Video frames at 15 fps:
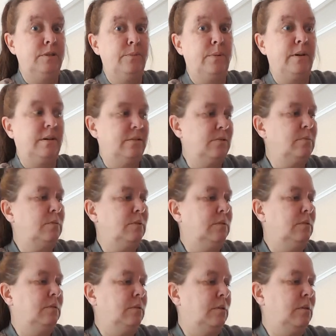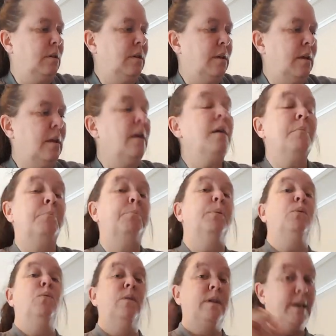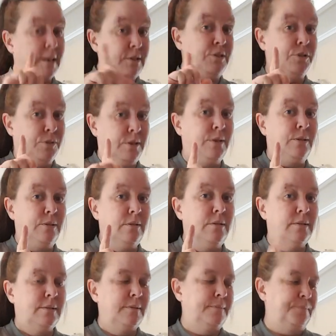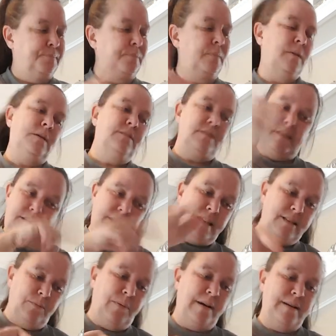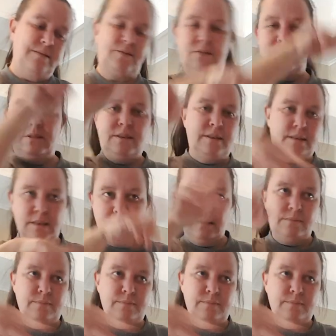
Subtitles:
impossible. But what I do is I take the pasta and I